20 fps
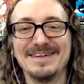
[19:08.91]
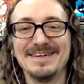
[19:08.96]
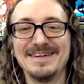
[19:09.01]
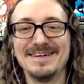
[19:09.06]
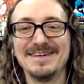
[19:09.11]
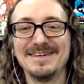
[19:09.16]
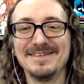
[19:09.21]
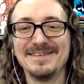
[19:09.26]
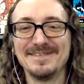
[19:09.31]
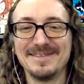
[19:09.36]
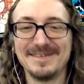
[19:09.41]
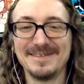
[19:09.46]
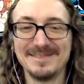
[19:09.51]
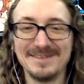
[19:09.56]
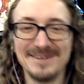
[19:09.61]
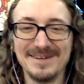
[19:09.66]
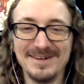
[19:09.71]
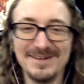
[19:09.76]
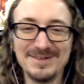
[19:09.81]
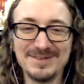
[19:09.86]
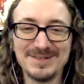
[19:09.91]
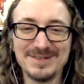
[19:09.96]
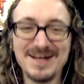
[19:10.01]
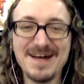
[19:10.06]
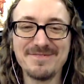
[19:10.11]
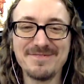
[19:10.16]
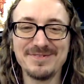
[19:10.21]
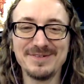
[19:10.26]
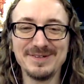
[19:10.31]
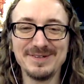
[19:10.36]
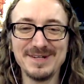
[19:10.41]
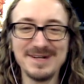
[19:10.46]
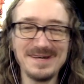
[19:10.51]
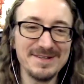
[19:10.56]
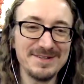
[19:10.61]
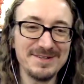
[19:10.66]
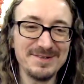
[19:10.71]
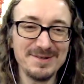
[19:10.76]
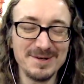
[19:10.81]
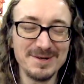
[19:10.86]
oh, who's laughing now
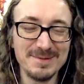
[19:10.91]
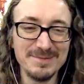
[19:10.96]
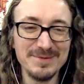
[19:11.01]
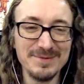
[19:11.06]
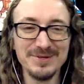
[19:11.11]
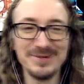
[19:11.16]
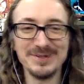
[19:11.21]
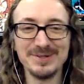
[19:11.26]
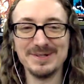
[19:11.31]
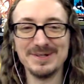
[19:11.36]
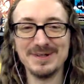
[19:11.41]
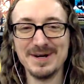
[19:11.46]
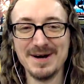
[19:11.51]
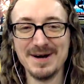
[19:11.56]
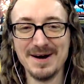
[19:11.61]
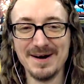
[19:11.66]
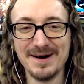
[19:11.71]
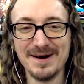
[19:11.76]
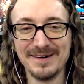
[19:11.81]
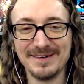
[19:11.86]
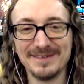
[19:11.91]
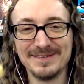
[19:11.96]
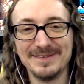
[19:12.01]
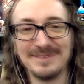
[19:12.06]
that you're a millionaire?